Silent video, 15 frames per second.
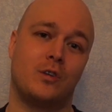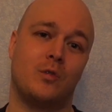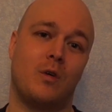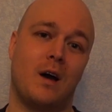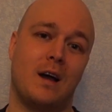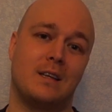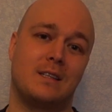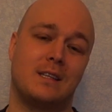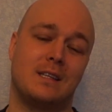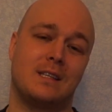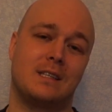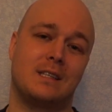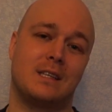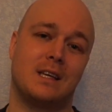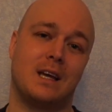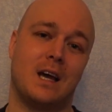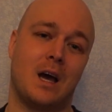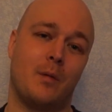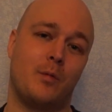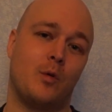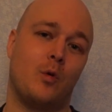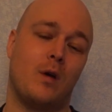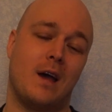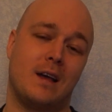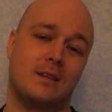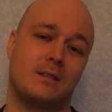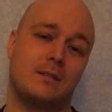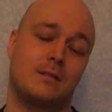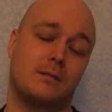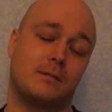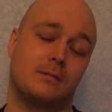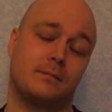advices up your ass.